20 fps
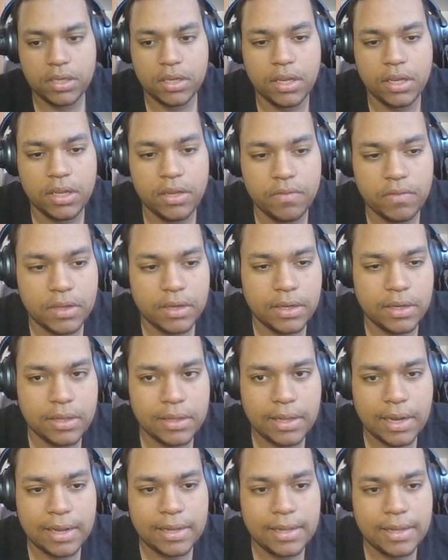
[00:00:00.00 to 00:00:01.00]
it leaves it in
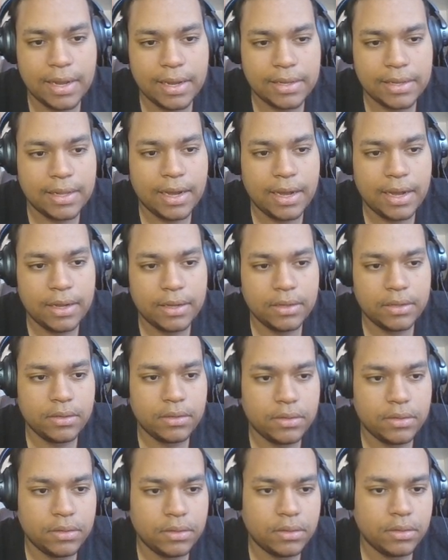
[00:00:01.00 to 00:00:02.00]

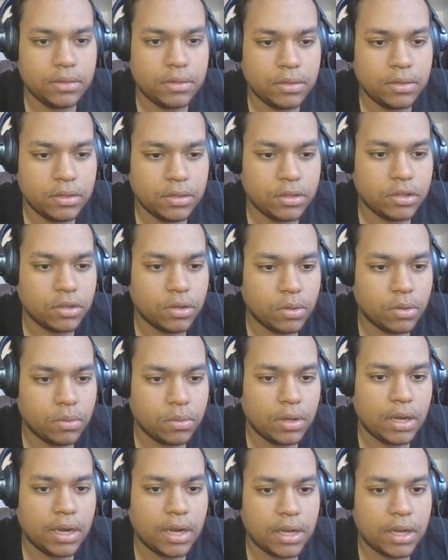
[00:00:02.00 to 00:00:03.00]
So
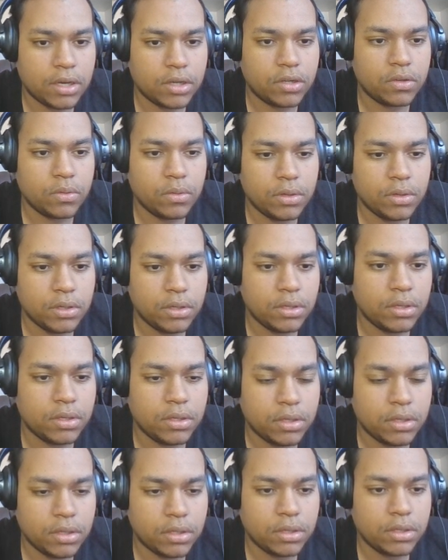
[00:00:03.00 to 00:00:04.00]
I gotta shorten
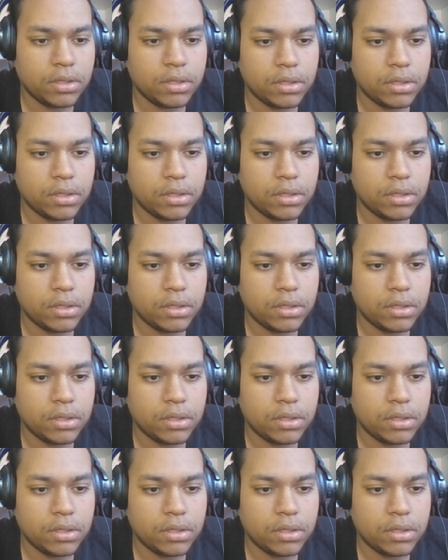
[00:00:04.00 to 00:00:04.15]
this.